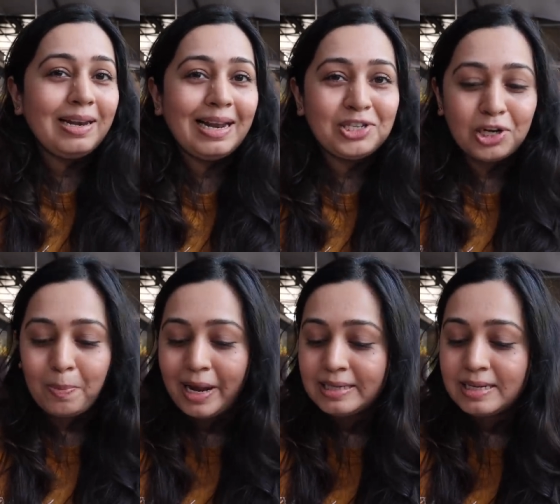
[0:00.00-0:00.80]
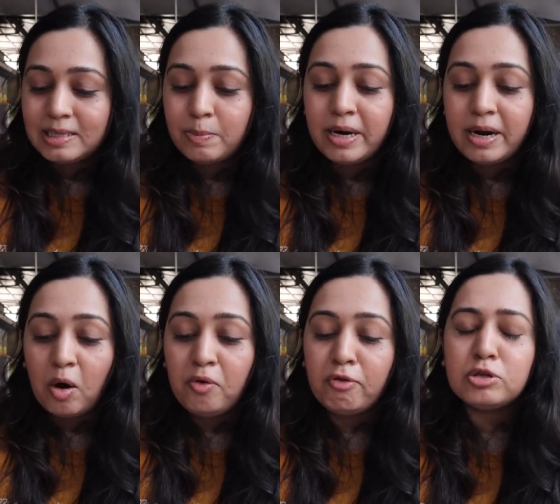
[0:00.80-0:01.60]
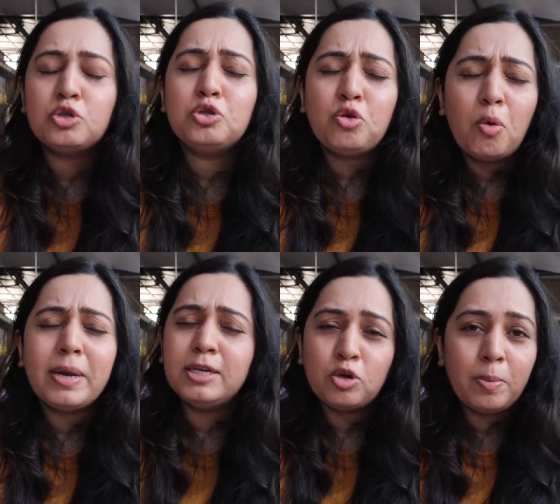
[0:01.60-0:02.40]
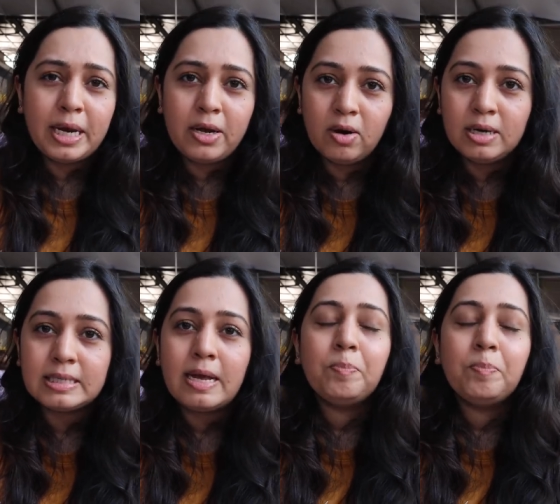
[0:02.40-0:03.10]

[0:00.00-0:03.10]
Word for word: legit place that has been around for so many years